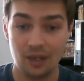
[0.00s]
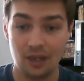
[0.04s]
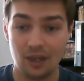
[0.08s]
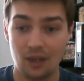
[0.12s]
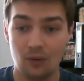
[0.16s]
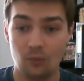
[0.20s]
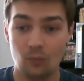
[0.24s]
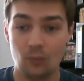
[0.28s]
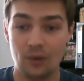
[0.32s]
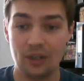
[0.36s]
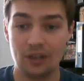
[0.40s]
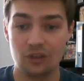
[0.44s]

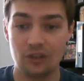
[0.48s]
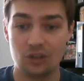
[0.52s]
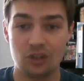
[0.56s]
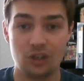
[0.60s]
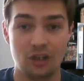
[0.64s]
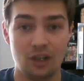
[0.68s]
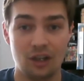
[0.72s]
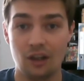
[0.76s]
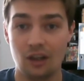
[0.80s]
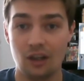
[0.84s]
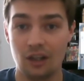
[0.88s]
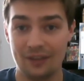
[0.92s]
which
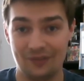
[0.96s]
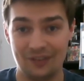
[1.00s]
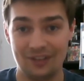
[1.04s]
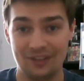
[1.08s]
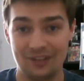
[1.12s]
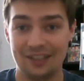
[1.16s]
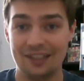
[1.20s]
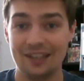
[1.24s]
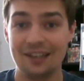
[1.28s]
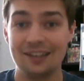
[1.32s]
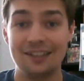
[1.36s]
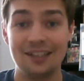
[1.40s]
if
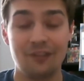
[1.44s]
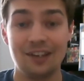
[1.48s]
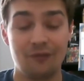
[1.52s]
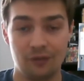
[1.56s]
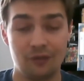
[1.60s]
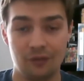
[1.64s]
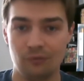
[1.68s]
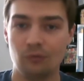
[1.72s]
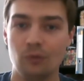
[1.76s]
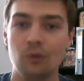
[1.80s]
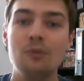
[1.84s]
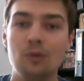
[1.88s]
it's in a
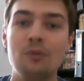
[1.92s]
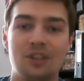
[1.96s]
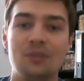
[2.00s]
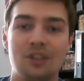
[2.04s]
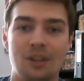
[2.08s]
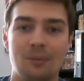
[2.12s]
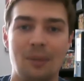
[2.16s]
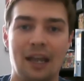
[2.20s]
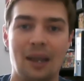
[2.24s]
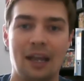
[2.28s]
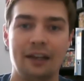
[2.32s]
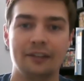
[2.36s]
different room to
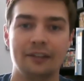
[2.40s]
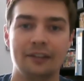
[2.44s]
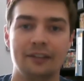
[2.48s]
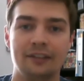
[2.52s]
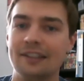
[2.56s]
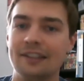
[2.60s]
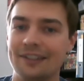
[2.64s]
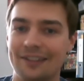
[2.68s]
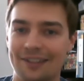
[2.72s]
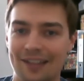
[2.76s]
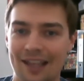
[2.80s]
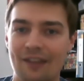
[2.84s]
the paladin,
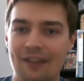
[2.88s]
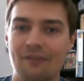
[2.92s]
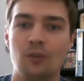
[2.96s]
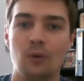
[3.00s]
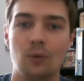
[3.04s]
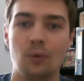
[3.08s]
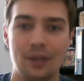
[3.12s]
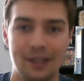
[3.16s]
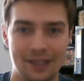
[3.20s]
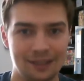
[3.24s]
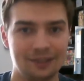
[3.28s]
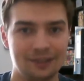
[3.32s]
it's
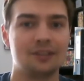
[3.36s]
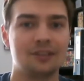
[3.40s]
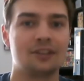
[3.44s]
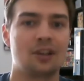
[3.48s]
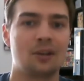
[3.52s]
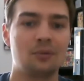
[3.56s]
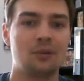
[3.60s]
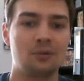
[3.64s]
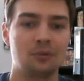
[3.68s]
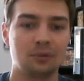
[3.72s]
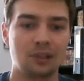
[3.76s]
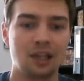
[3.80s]
therefore in
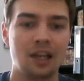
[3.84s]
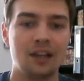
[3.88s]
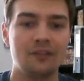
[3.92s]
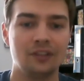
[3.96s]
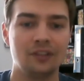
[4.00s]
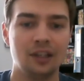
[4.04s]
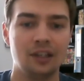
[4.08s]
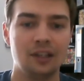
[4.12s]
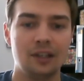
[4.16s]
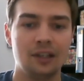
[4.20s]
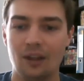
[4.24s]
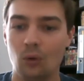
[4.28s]
total
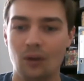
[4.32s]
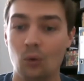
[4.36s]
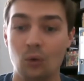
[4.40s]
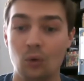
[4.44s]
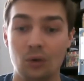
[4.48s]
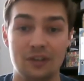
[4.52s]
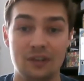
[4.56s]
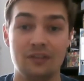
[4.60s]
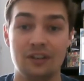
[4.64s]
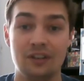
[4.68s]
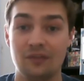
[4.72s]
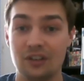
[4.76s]
cover, or
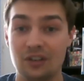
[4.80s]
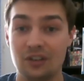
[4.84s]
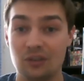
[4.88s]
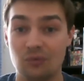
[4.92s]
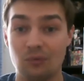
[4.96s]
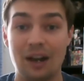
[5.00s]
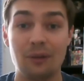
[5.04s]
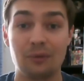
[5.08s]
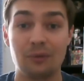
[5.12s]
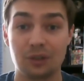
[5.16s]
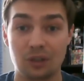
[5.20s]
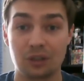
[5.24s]
even if it's
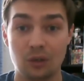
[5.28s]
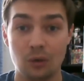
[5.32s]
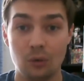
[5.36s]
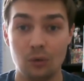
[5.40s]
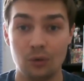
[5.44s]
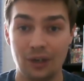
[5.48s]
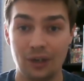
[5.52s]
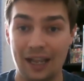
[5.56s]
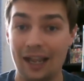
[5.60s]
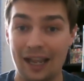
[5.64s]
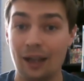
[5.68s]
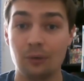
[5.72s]
round a
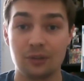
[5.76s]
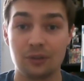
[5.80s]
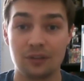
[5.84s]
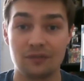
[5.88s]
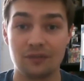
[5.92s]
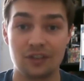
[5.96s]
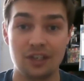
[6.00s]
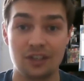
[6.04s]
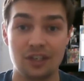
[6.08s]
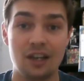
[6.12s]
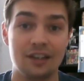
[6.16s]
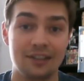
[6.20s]
corner out of
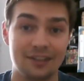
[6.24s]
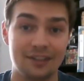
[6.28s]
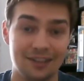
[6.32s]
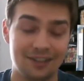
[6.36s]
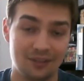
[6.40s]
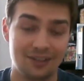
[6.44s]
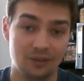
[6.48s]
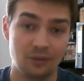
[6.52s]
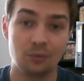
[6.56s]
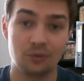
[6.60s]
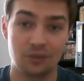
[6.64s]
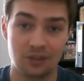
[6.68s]
sight,
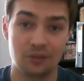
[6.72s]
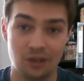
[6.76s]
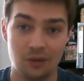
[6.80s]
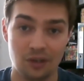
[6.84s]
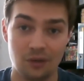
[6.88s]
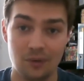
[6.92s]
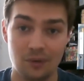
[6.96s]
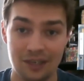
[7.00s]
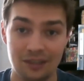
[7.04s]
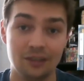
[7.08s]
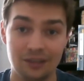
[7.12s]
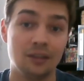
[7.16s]
it's also
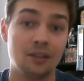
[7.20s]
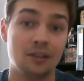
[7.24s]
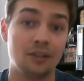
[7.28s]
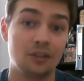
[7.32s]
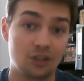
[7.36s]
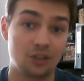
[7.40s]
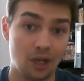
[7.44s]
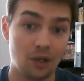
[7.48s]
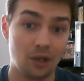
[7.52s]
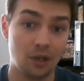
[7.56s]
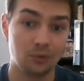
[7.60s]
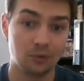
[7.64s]
in
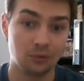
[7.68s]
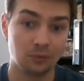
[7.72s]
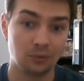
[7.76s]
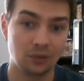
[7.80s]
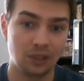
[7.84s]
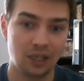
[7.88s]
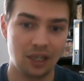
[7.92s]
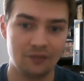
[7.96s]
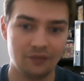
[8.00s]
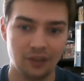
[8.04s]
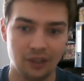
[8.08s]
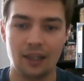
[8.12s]
total
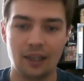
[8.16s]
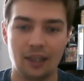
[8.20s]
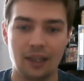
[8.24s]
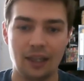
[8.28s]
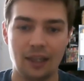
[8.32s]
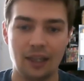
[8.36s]
cover.